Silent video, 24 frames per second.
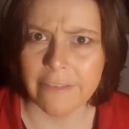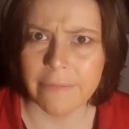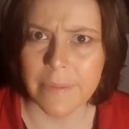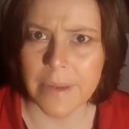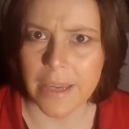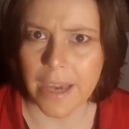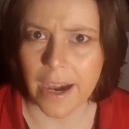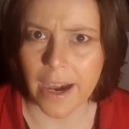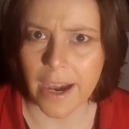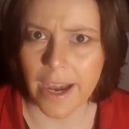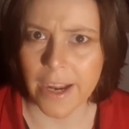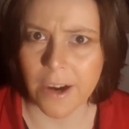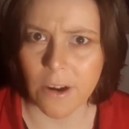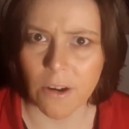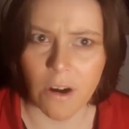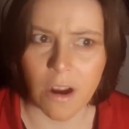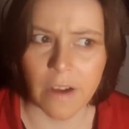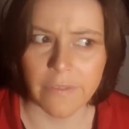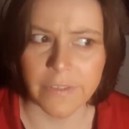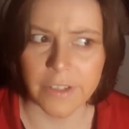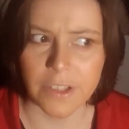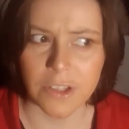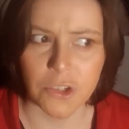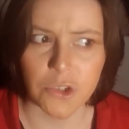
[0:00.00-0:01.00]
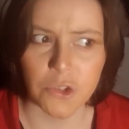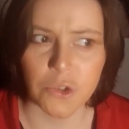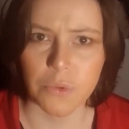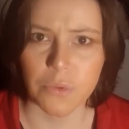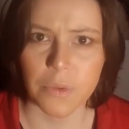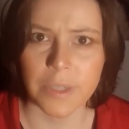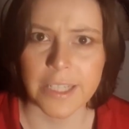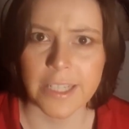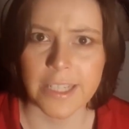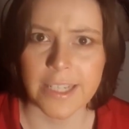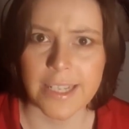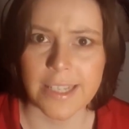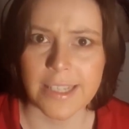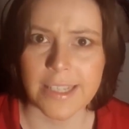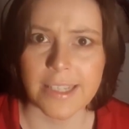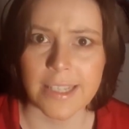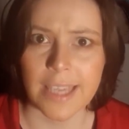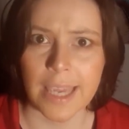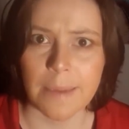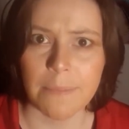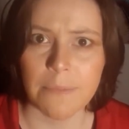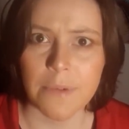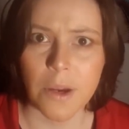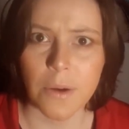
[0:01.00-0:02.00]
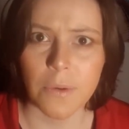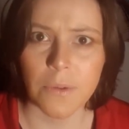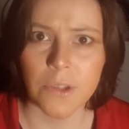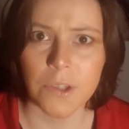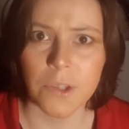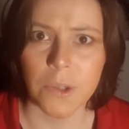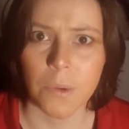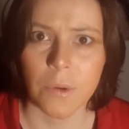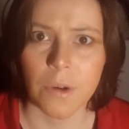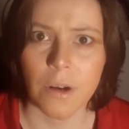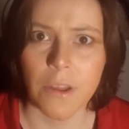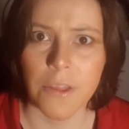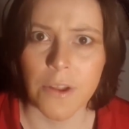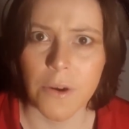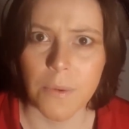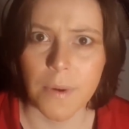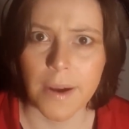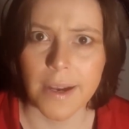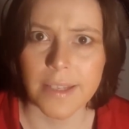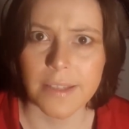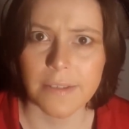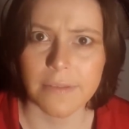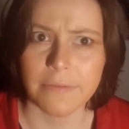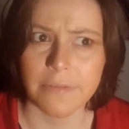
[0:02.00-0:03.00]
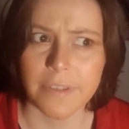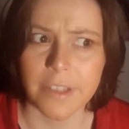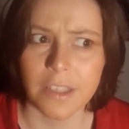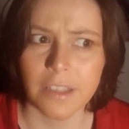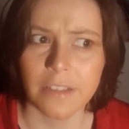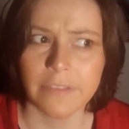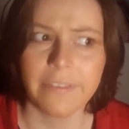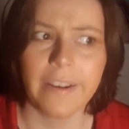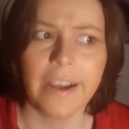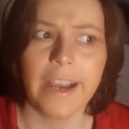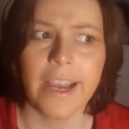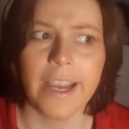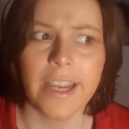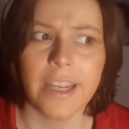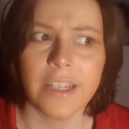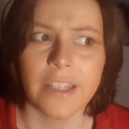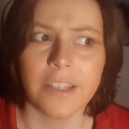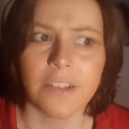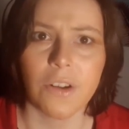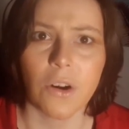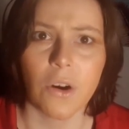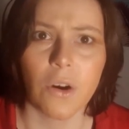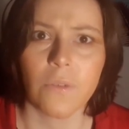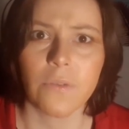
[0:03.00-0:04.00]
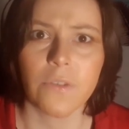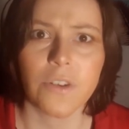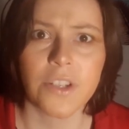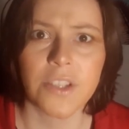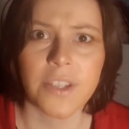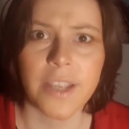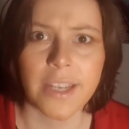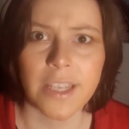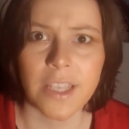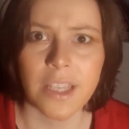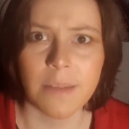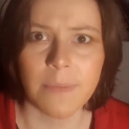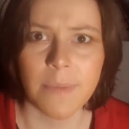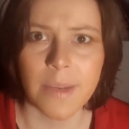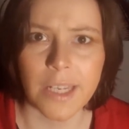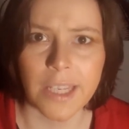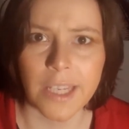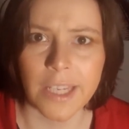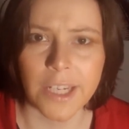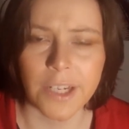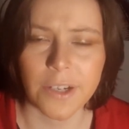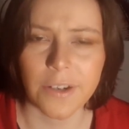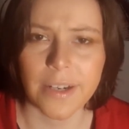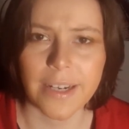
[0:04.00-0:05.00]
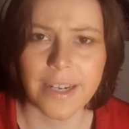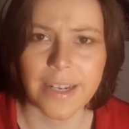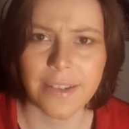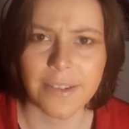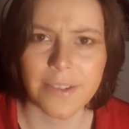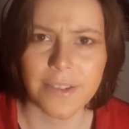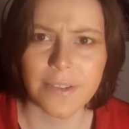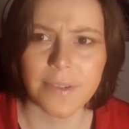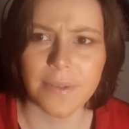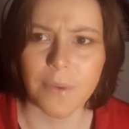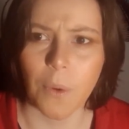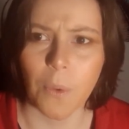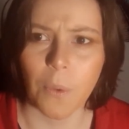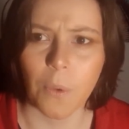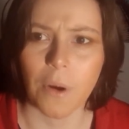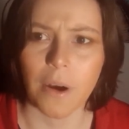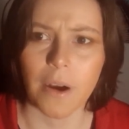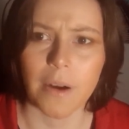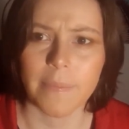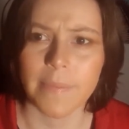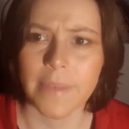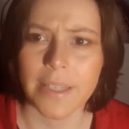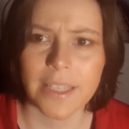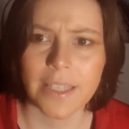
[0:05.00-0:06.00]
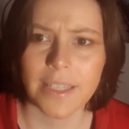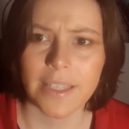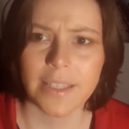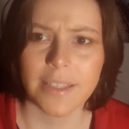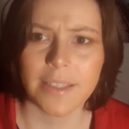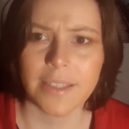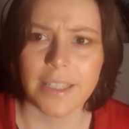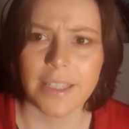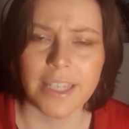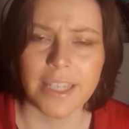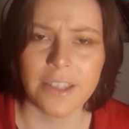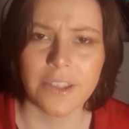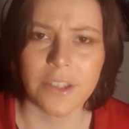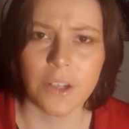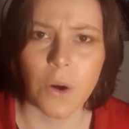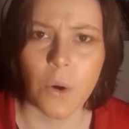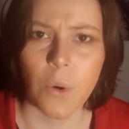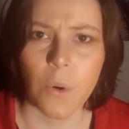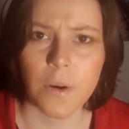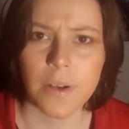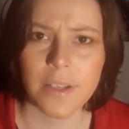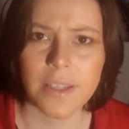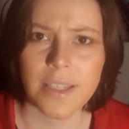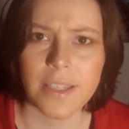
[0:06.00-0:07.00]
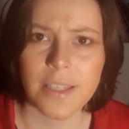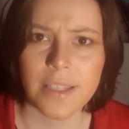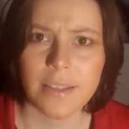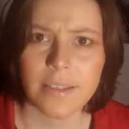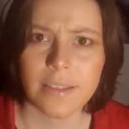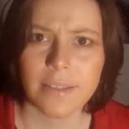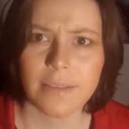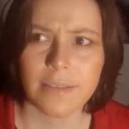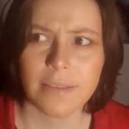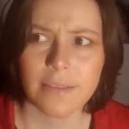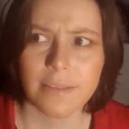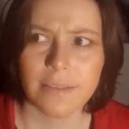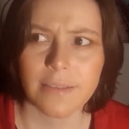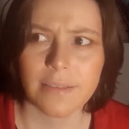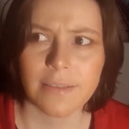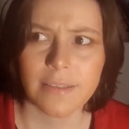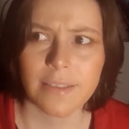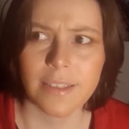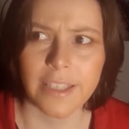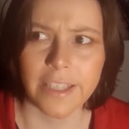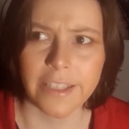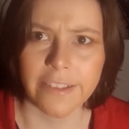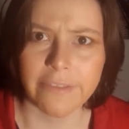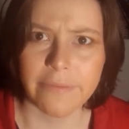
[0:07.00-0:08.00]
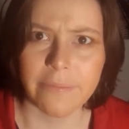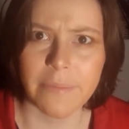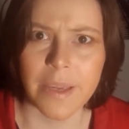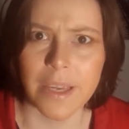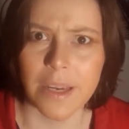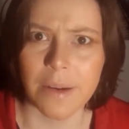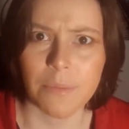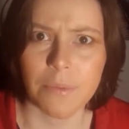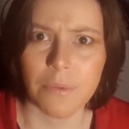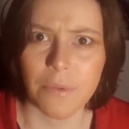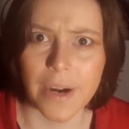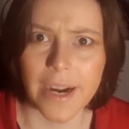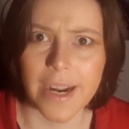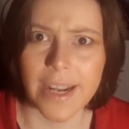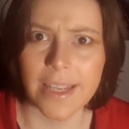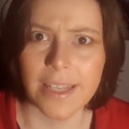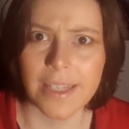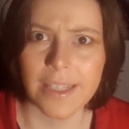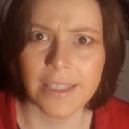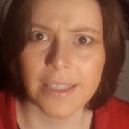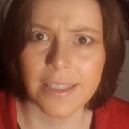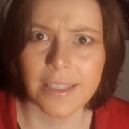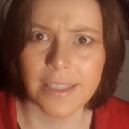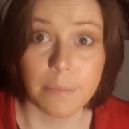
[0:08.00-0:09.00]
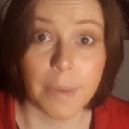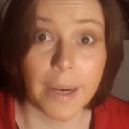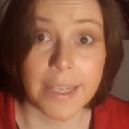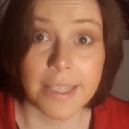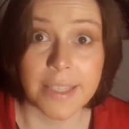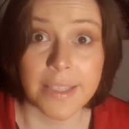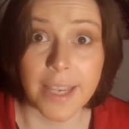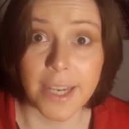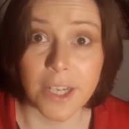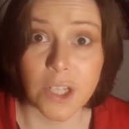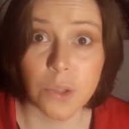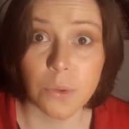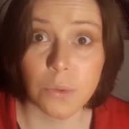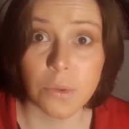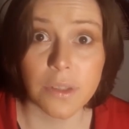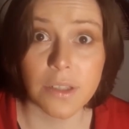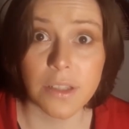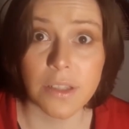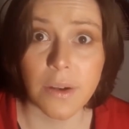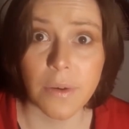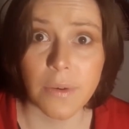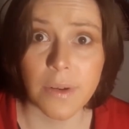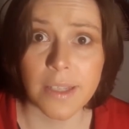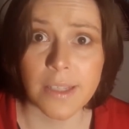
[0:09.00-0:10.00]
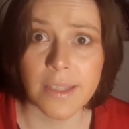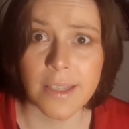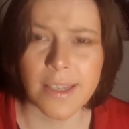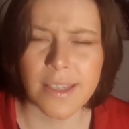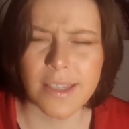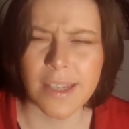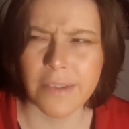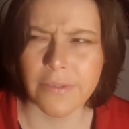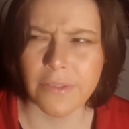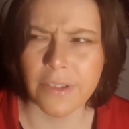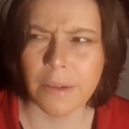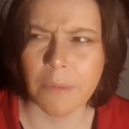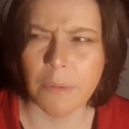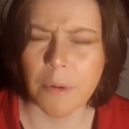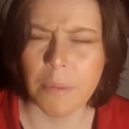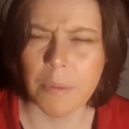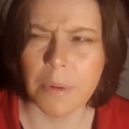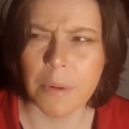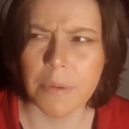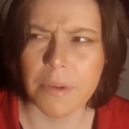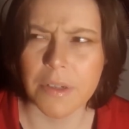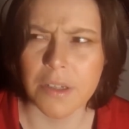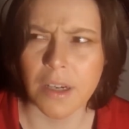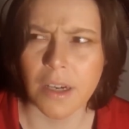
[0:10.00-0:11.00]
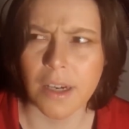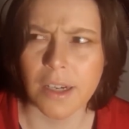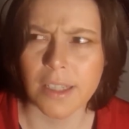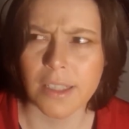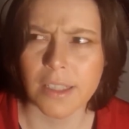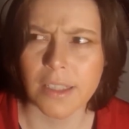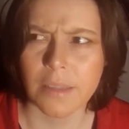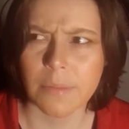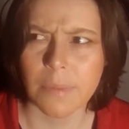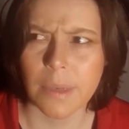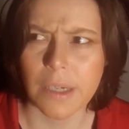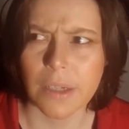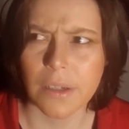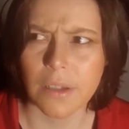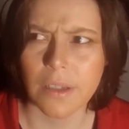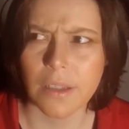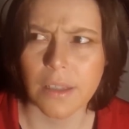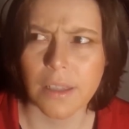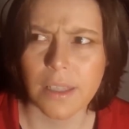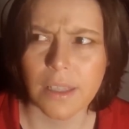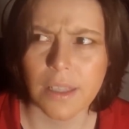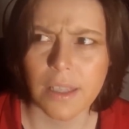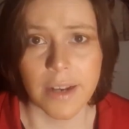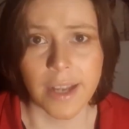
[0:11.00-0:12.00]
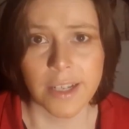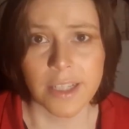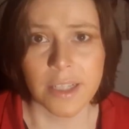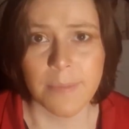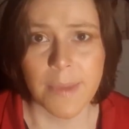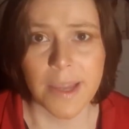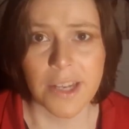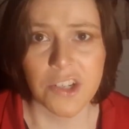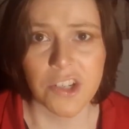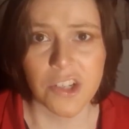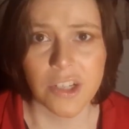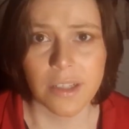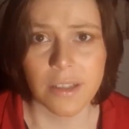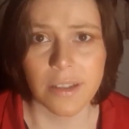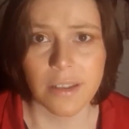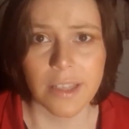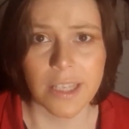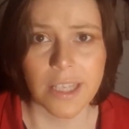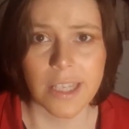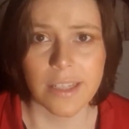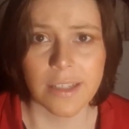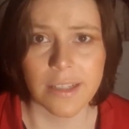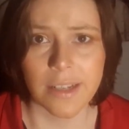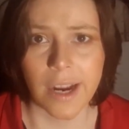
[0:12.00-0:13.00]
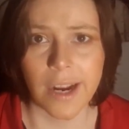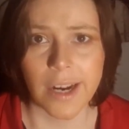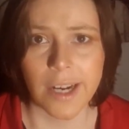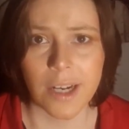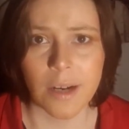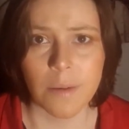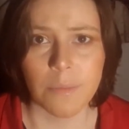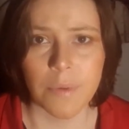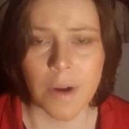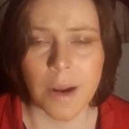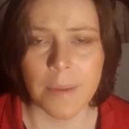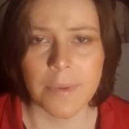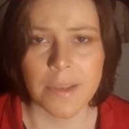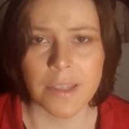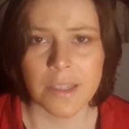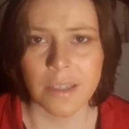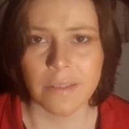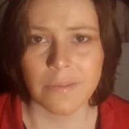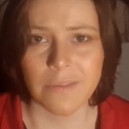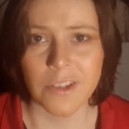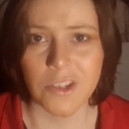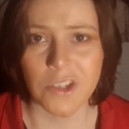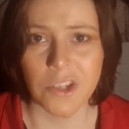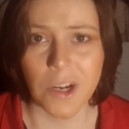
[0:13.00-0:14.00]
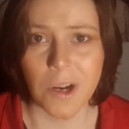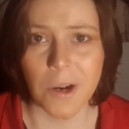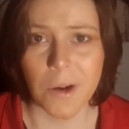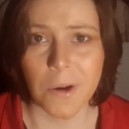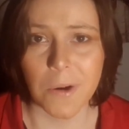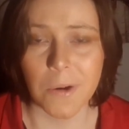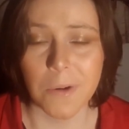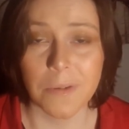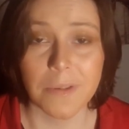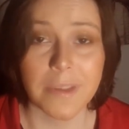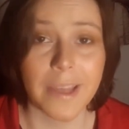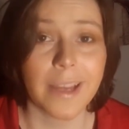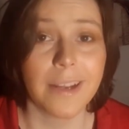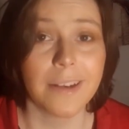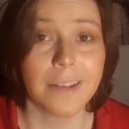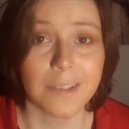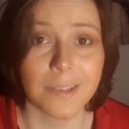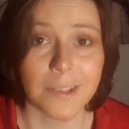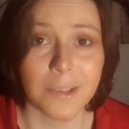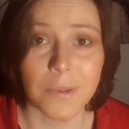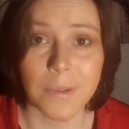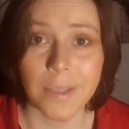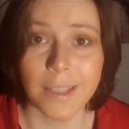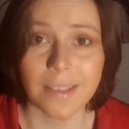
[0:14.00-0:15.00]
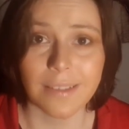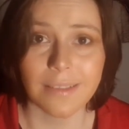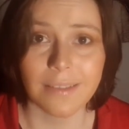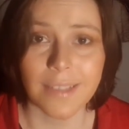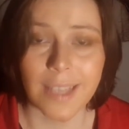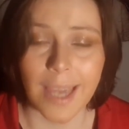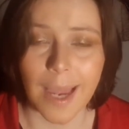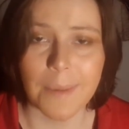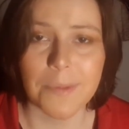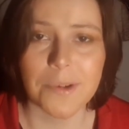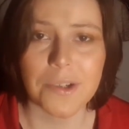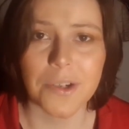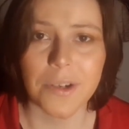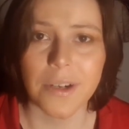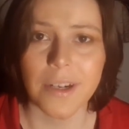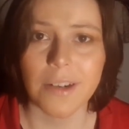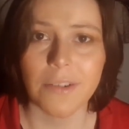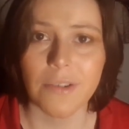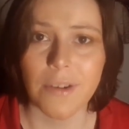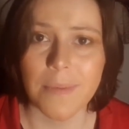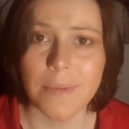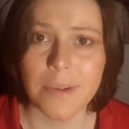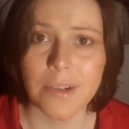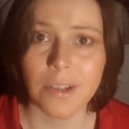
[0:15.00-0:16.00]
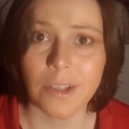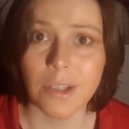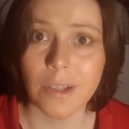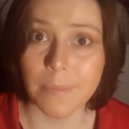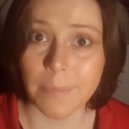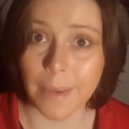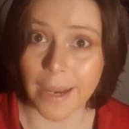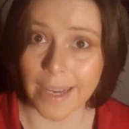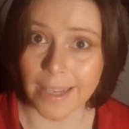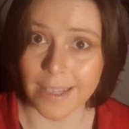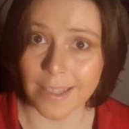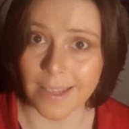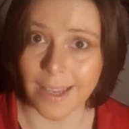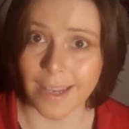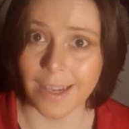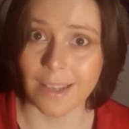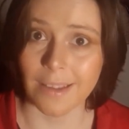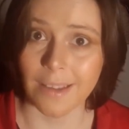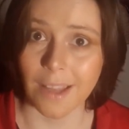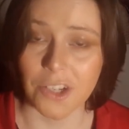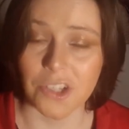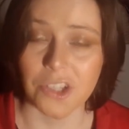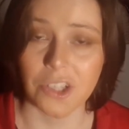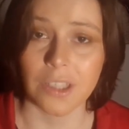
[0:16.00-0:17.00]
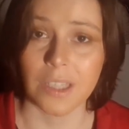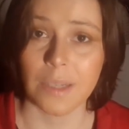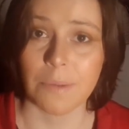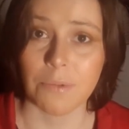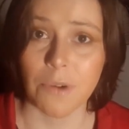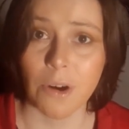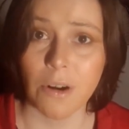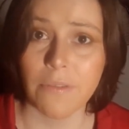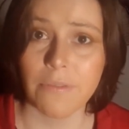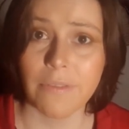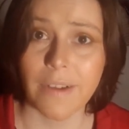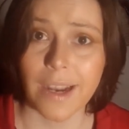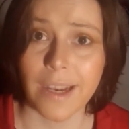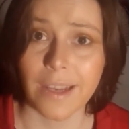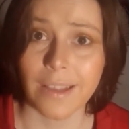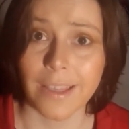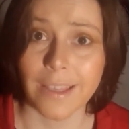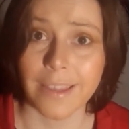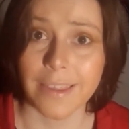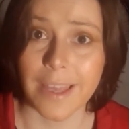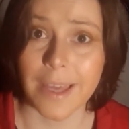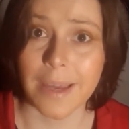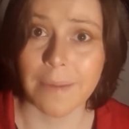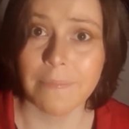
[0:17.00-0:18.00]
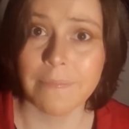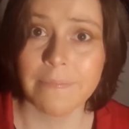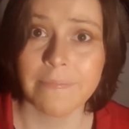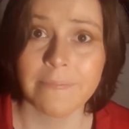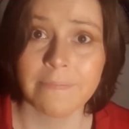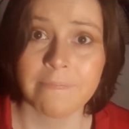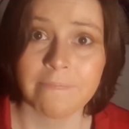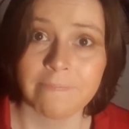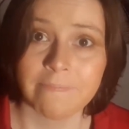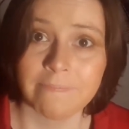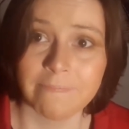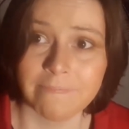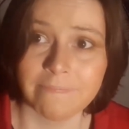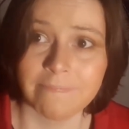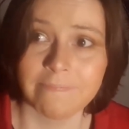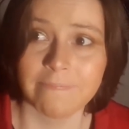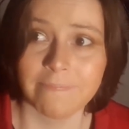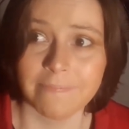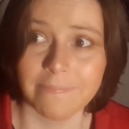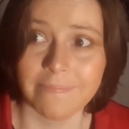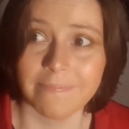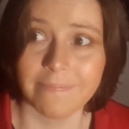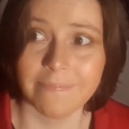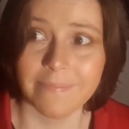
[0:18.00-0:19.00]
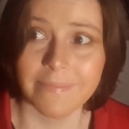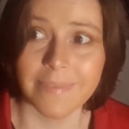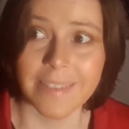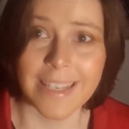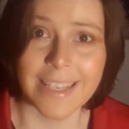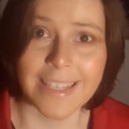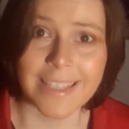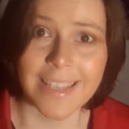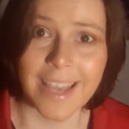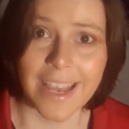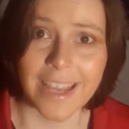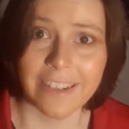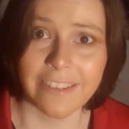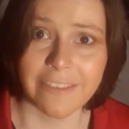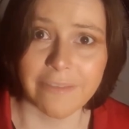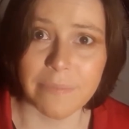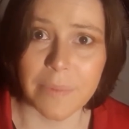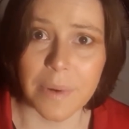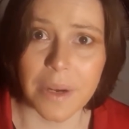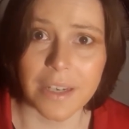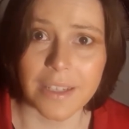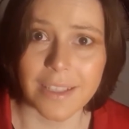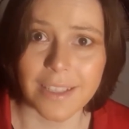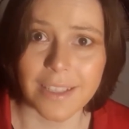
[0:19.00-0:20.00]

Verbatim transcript: the F B I are often treated as scapegoats or otherwise vilified in oversight committee hearings or in the courts. Give me a break. Bisexuals don't exist. I forget what we were talking about. Not to mention the entire premise of the show that you can capture a criminal by psychologically profiling them is kind of